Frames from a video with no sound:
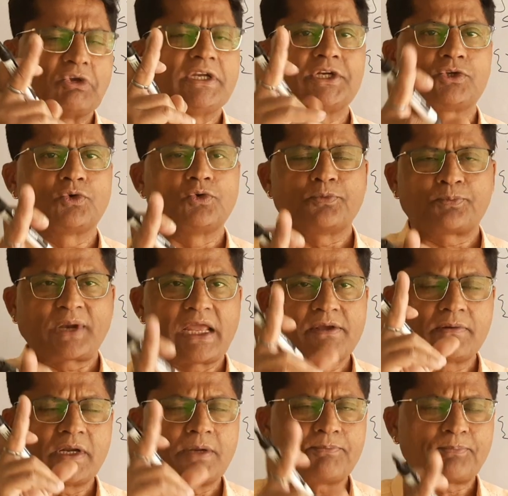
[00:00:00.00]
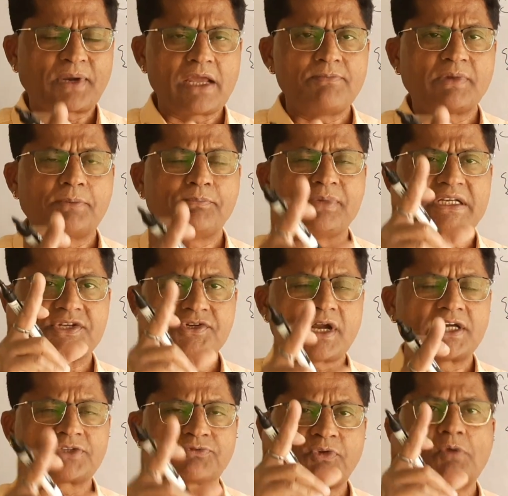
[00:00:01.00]
only 2. Prime number
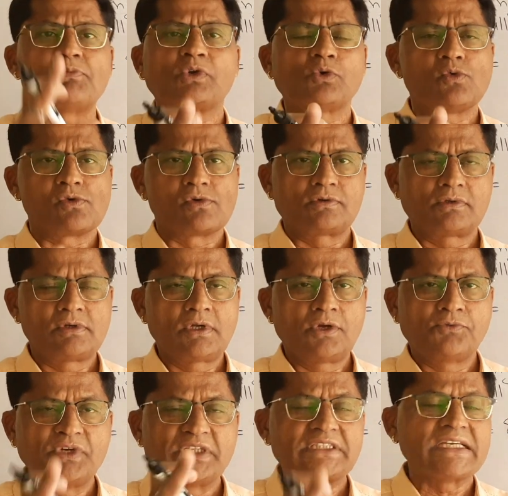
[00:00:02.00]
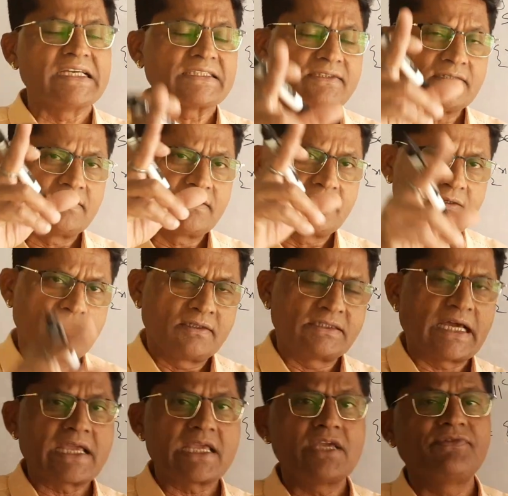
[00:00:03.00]
starts from 2, which is
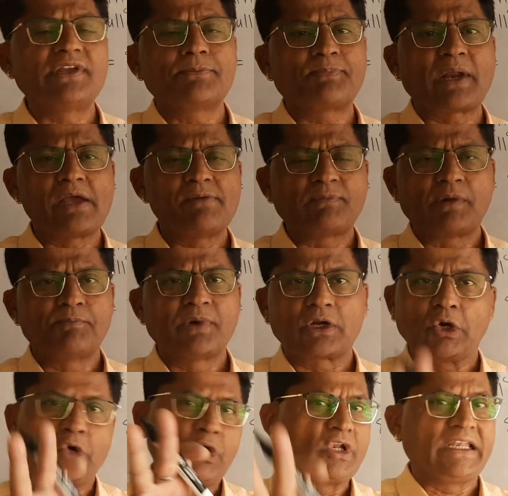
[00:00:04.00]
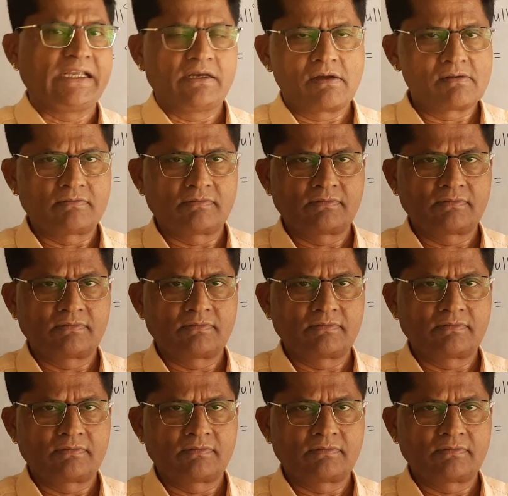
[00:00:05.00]
the even prime number only.